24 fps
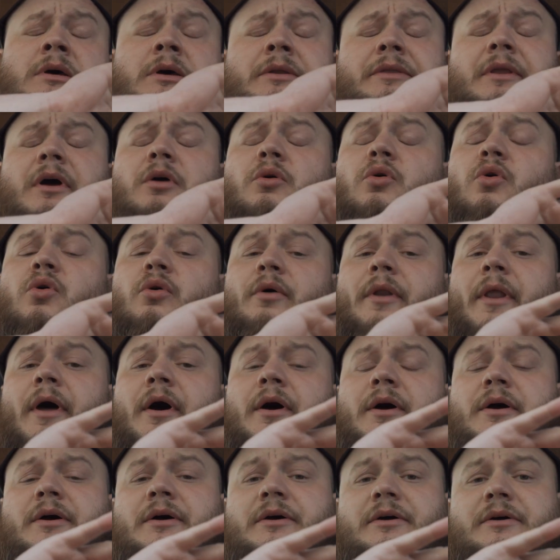the
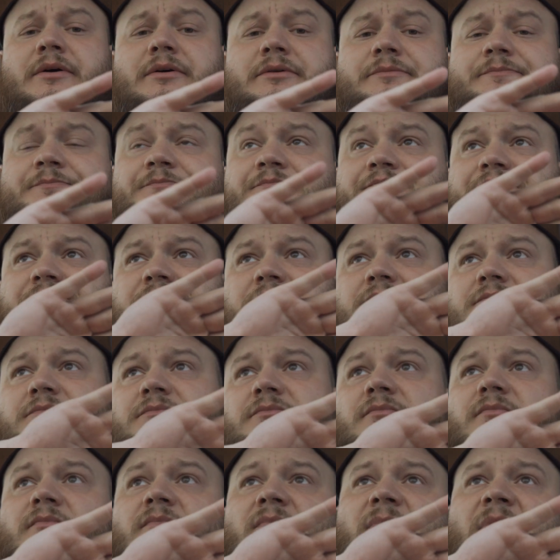corner
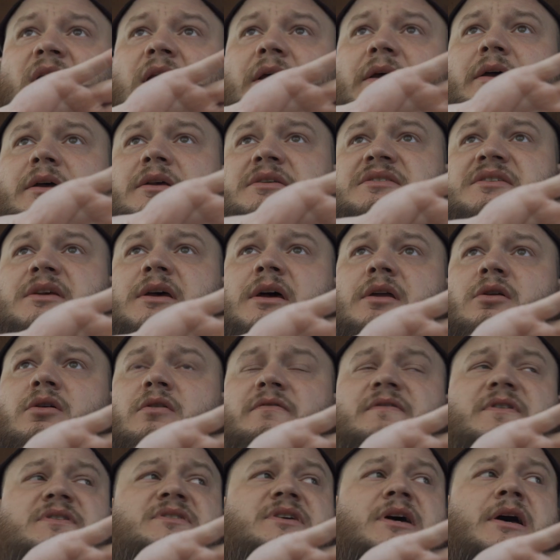is cut
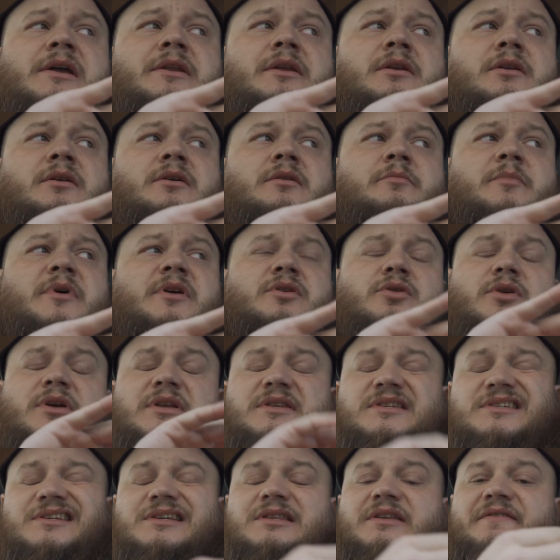off a tiny little bit. You can
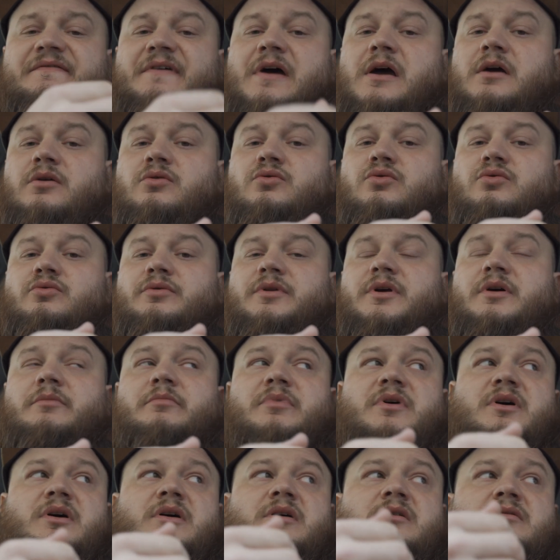see the van corner,
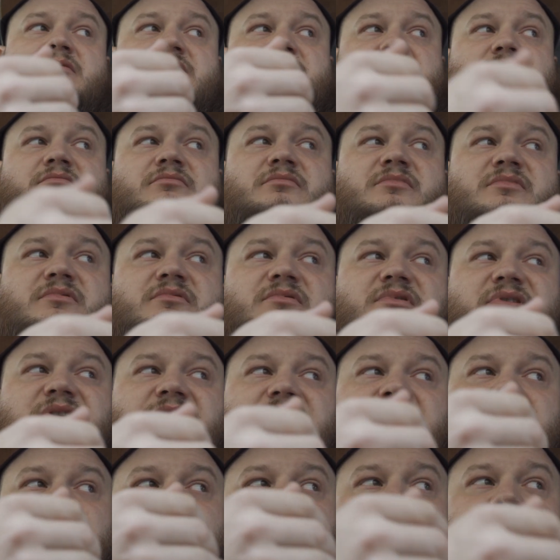but
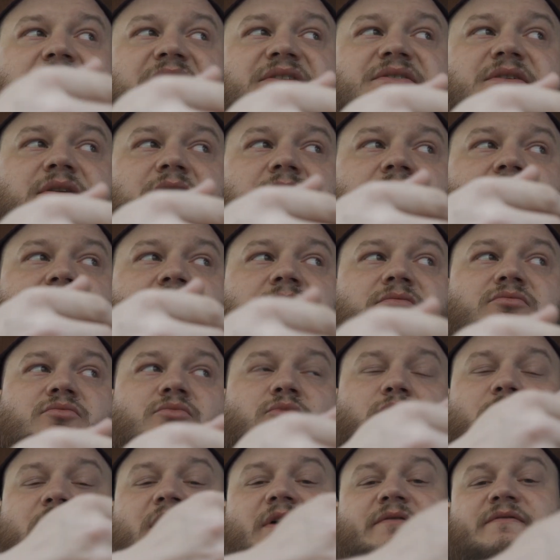the basically
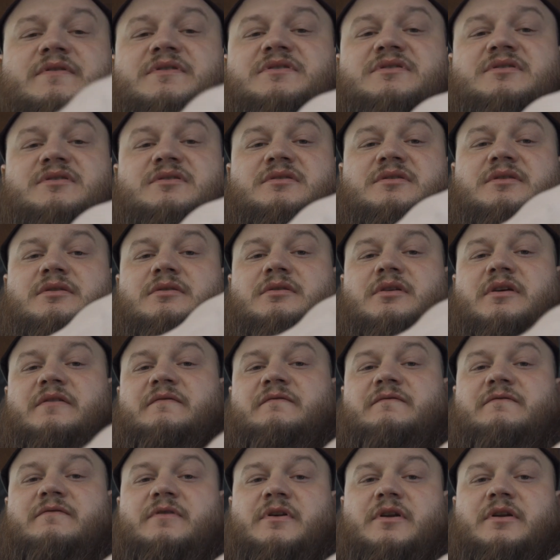whatever's in
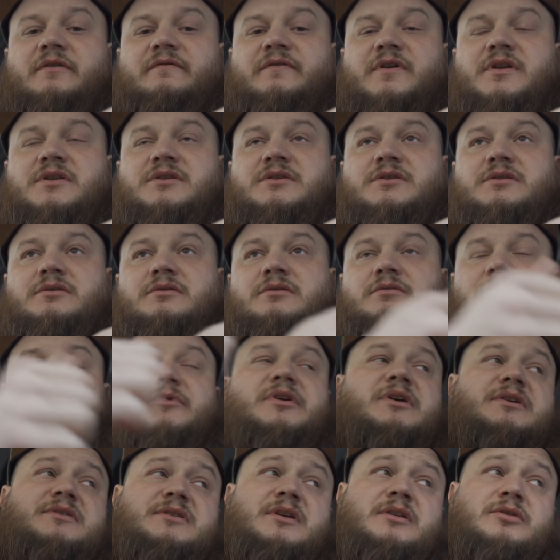front of it,
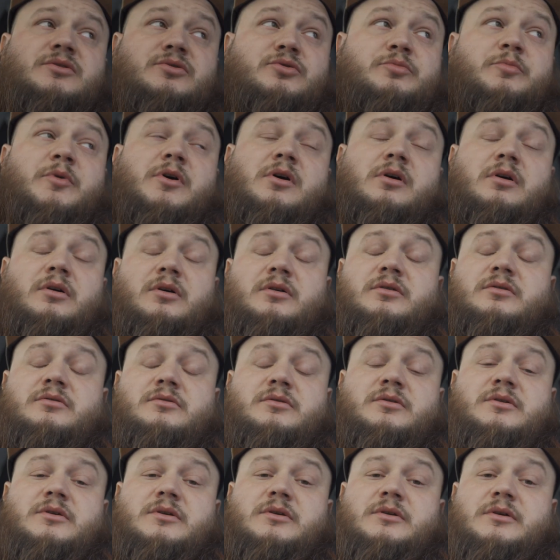because I do park
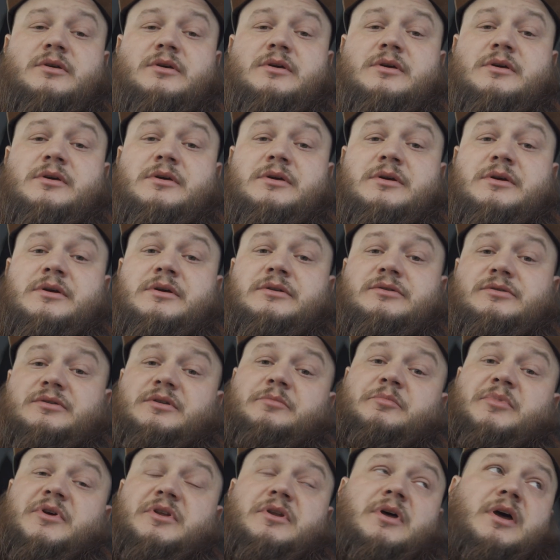to the
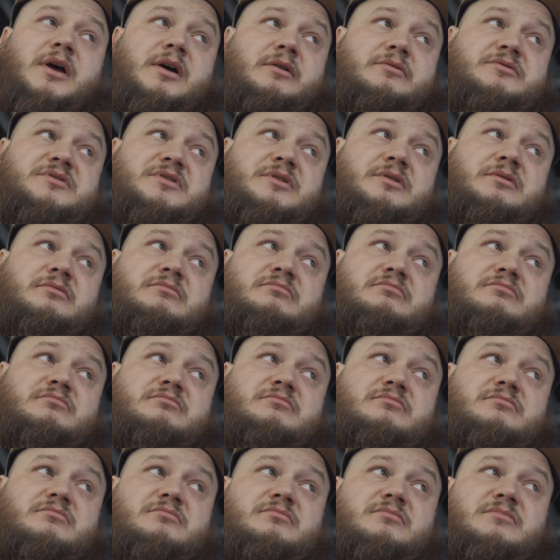bin house in
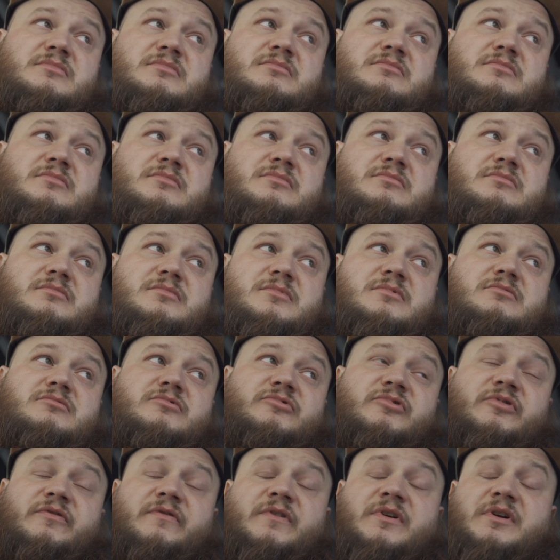
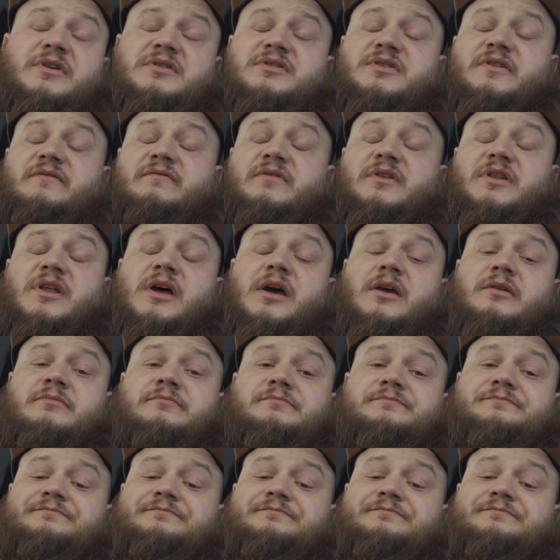reverse every day,